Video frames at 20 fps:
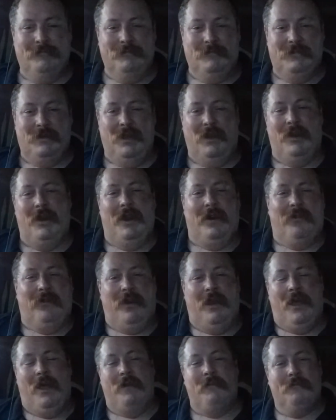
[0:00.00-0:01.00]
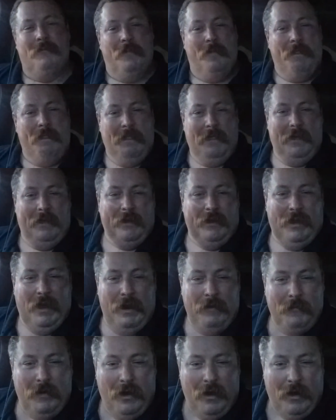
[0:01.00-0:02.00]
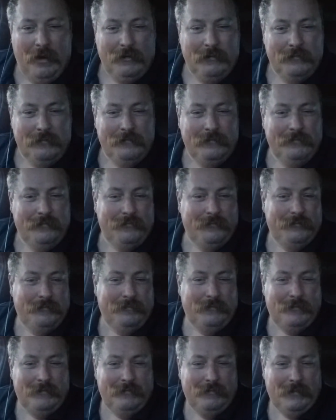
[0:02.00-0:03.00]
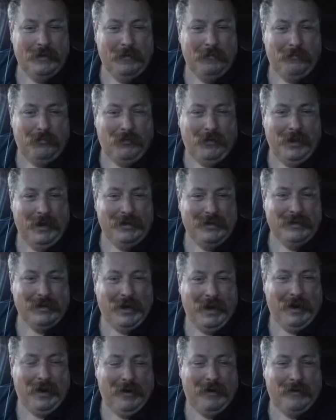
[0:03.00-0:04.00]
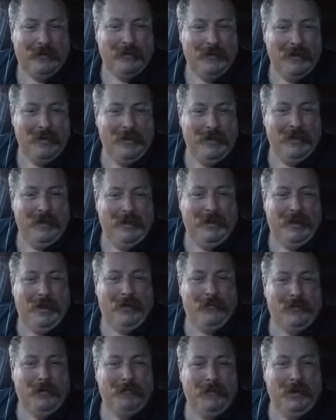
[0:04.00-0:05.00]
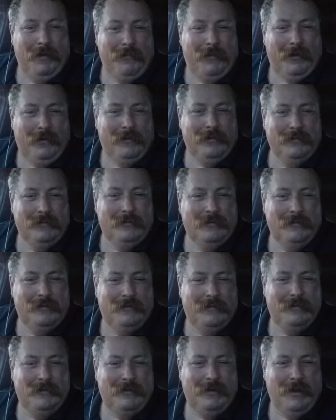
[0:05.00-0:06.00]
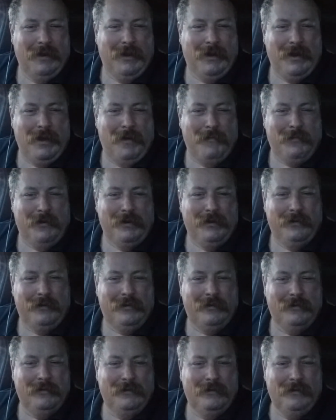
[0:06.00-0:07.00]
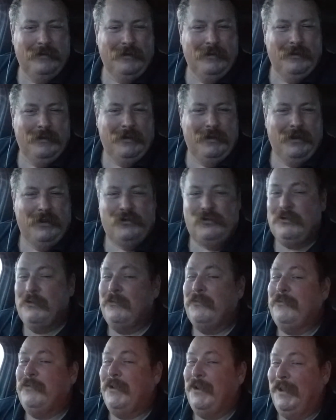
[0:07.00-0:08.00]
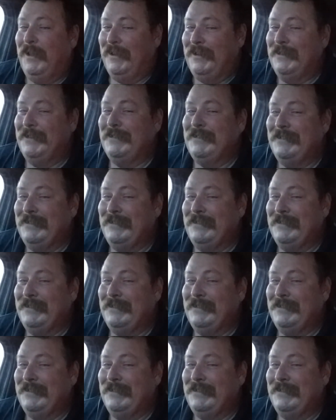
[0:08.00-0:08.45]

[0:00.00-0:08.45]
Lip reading: Till next time, game on, play scare, and remember, encumbrance is your friend.